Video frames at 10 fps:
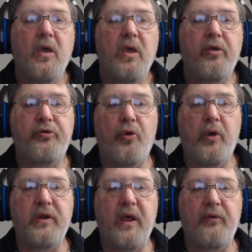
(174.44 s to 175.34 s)
It's
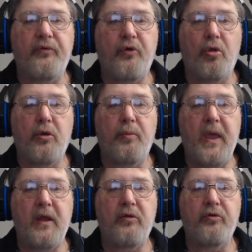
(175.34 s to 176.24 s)
going to have solar
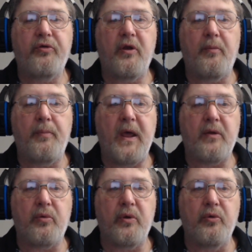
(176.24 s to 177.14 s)
panels and a
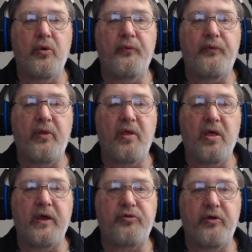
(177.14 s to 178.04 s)
battery room for the
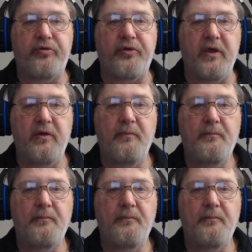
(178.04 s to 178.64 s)
electricity.